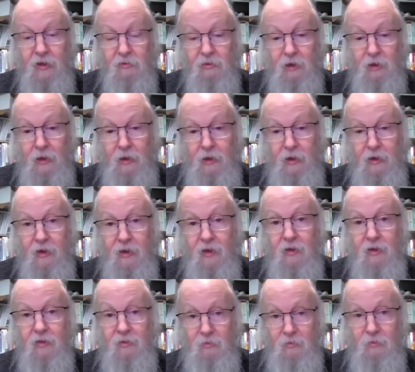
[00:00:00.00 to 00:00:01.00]
rather
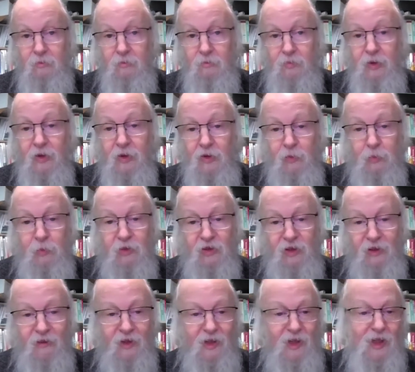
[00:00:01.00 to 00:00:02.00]
than
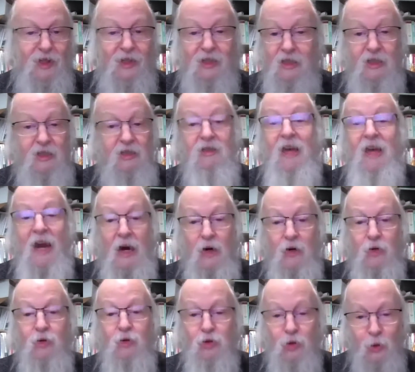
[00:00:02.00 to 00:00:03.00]
specifically
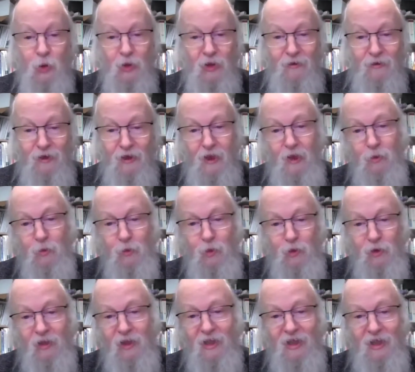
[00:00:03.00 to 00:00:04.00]
how tall a
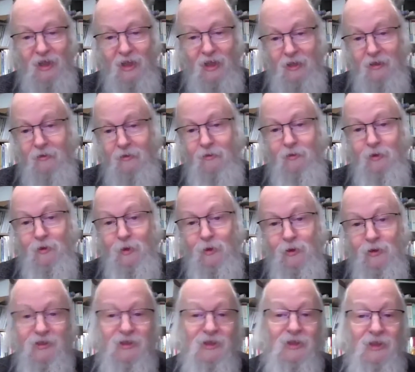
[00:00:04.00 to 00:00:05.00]
firewall they have
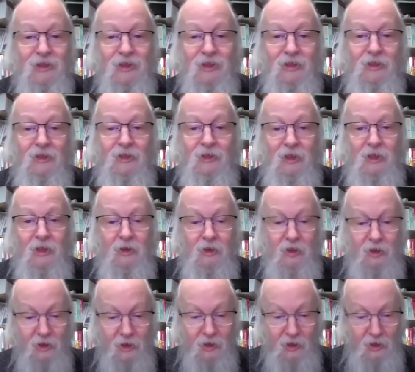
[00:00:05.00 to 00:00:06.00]
or
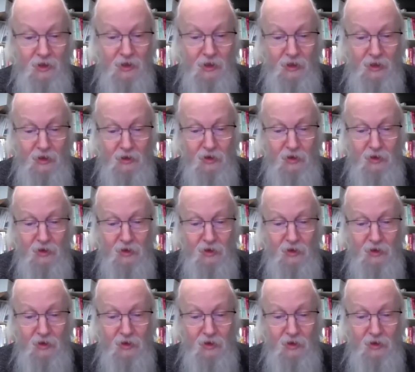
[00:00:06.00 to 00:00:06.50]
anything like that.